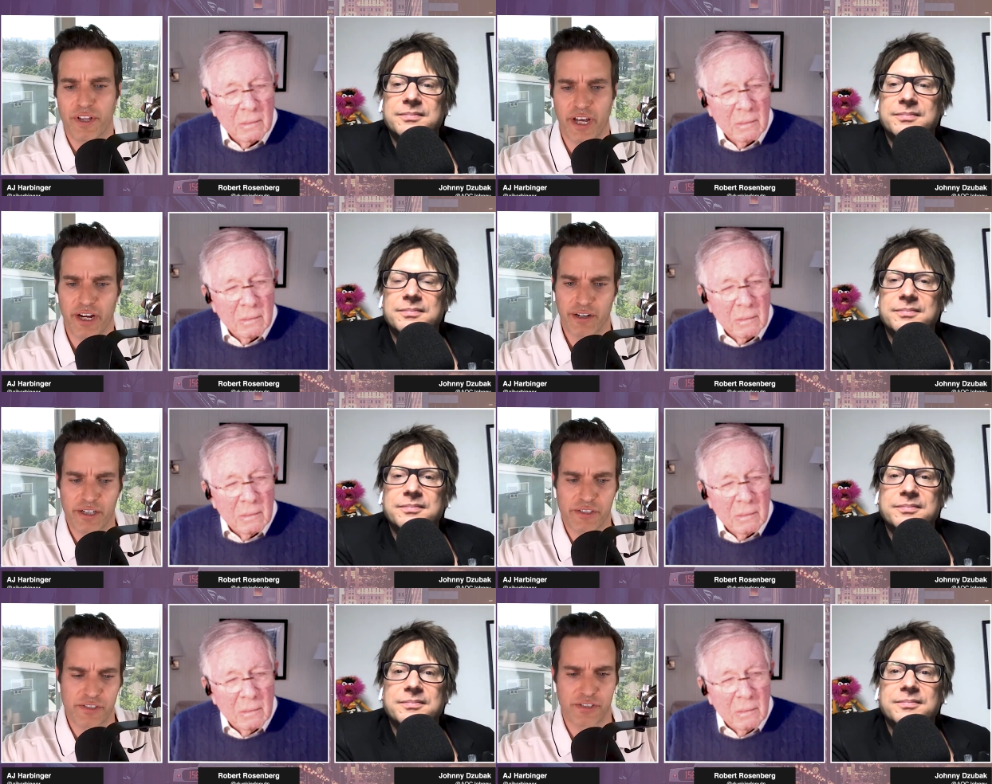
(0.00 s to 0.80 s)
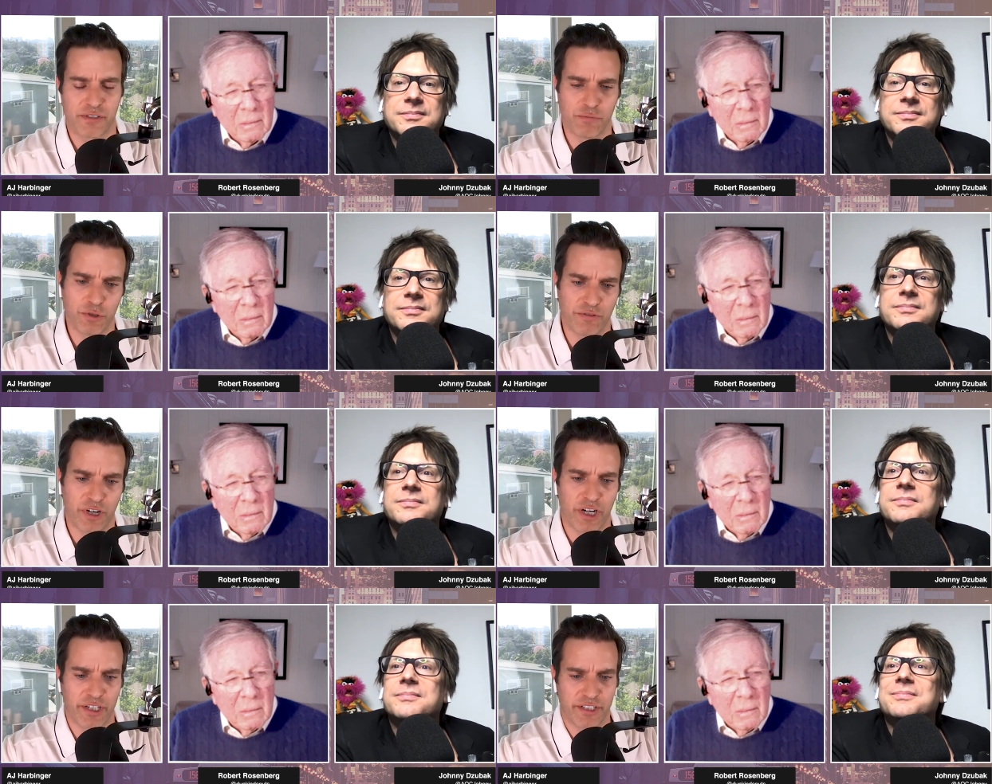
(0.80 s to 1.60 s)
Speaker 1: the eras to move
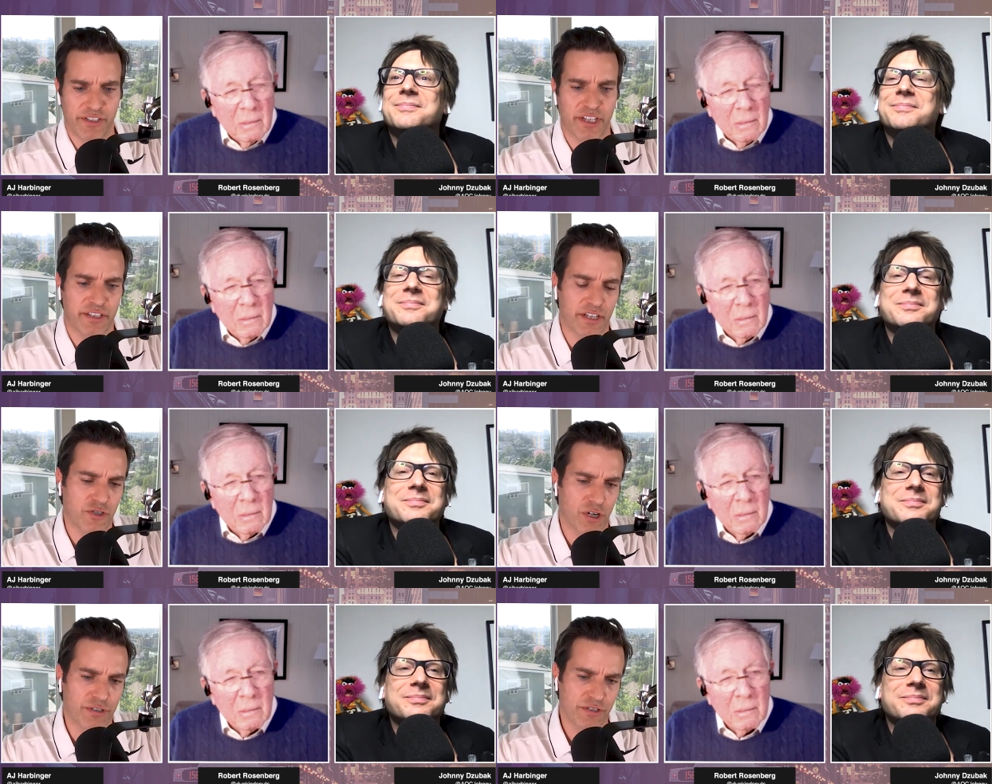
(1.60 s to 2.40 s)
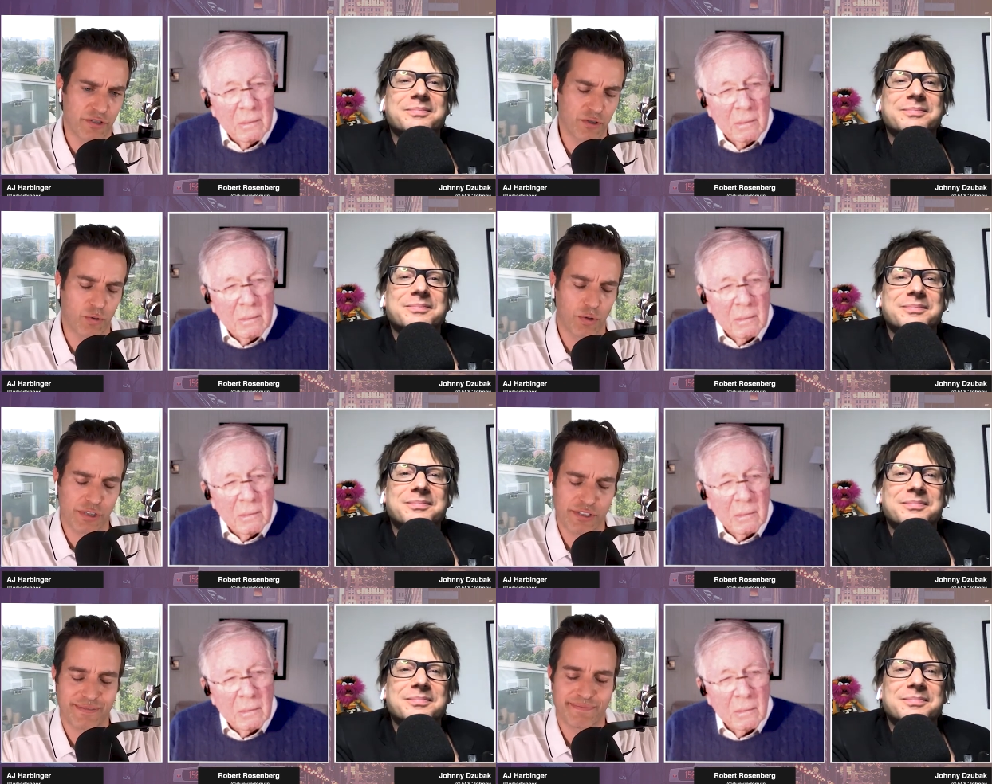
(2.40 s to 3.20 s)
on and set and chart this new course?